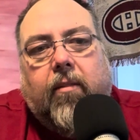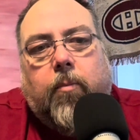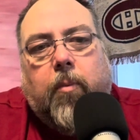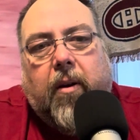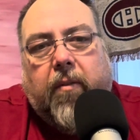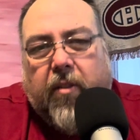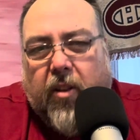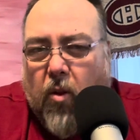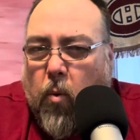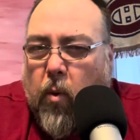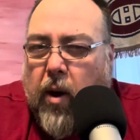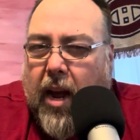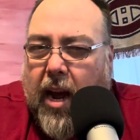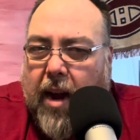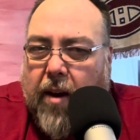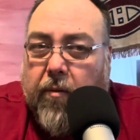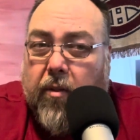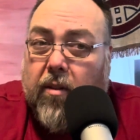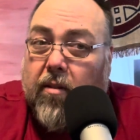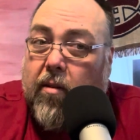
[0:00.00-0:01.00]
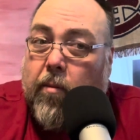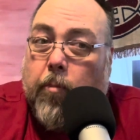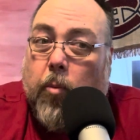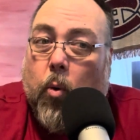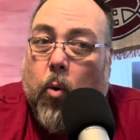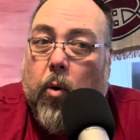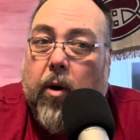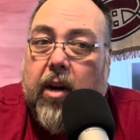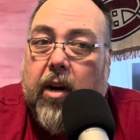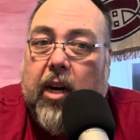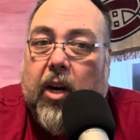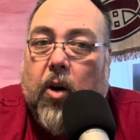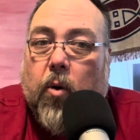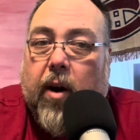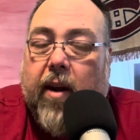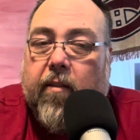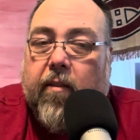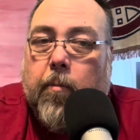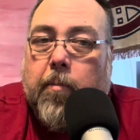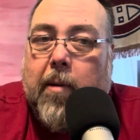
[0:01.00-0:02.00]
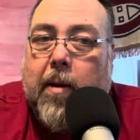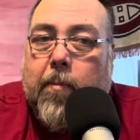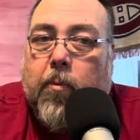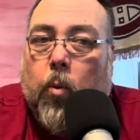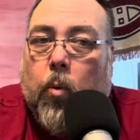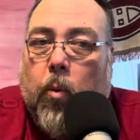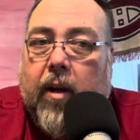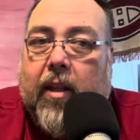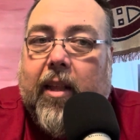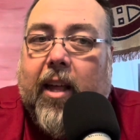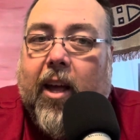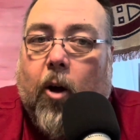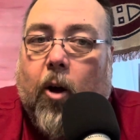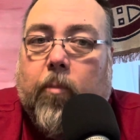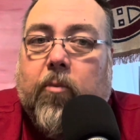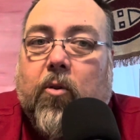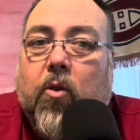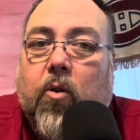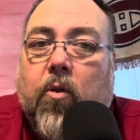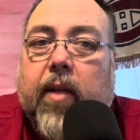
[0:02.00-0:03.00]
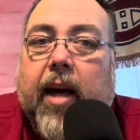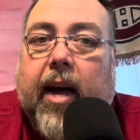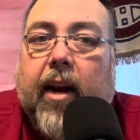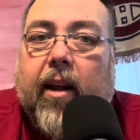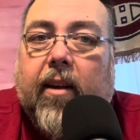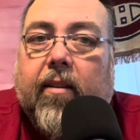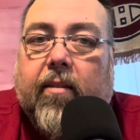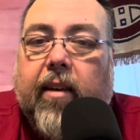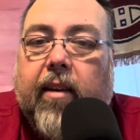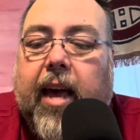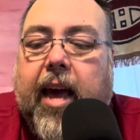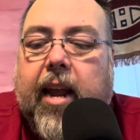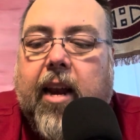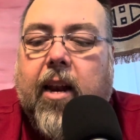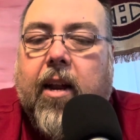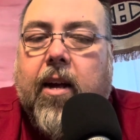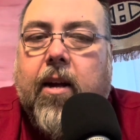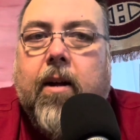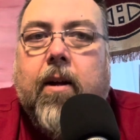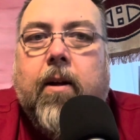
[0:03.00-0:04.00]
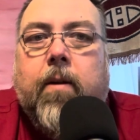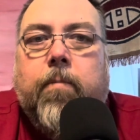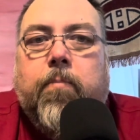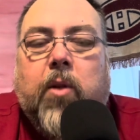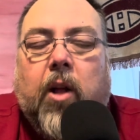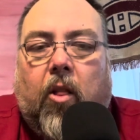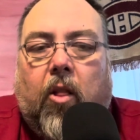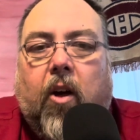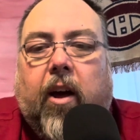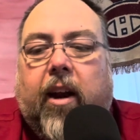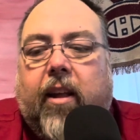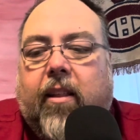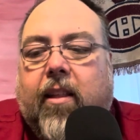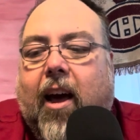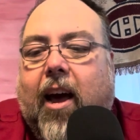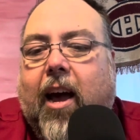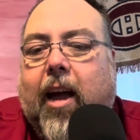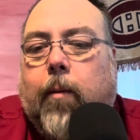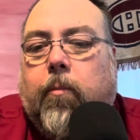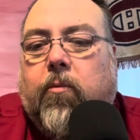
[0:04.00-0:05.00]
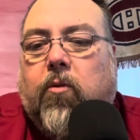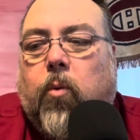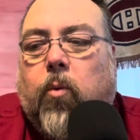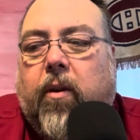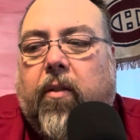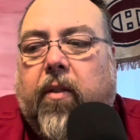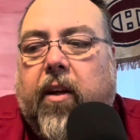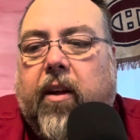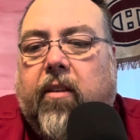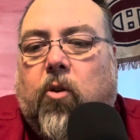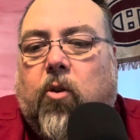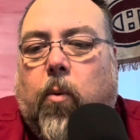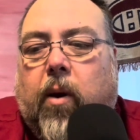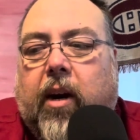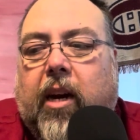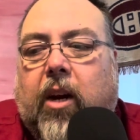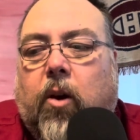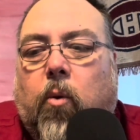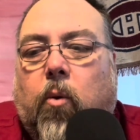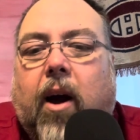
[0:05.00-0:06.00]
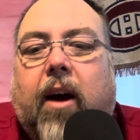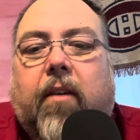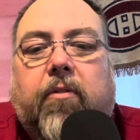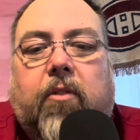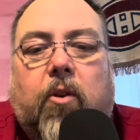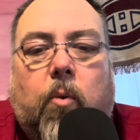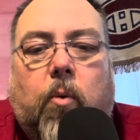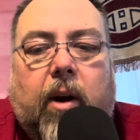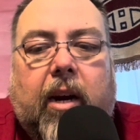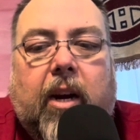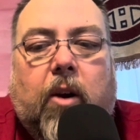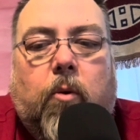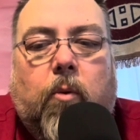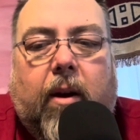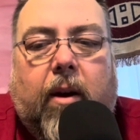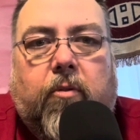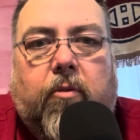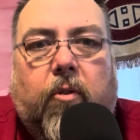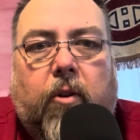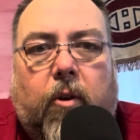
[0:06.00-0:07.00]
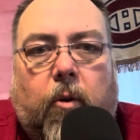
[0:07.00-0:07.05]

But if you don't have the support, you don't have the people willing to help do that, because again, a lot of times when things are running rough, they're running rough for a